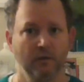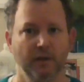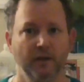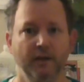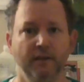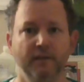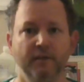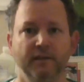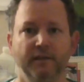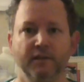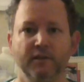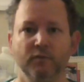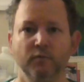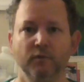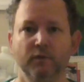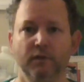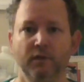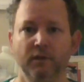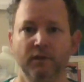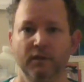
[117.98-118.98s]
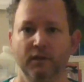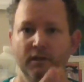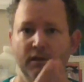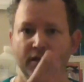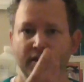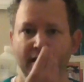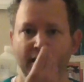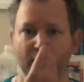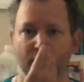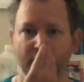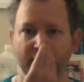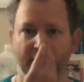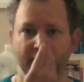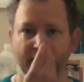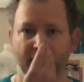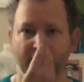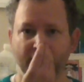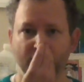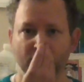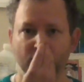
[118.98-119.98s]
Okay, the next one. Now we
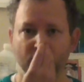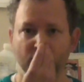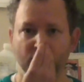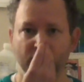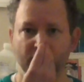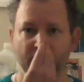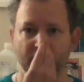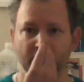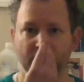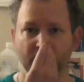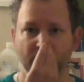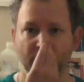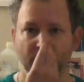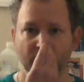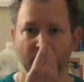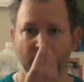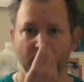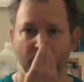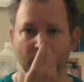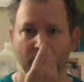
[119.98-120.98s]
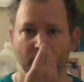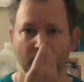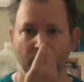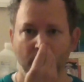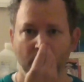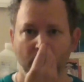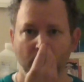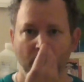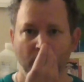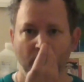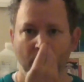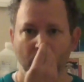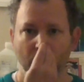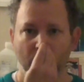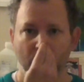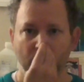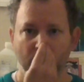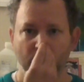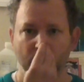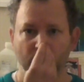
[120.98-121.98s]
inhale through the
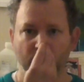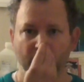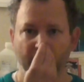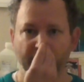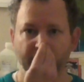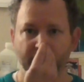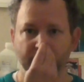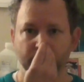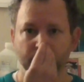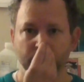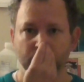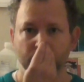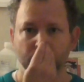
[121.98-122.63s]
right,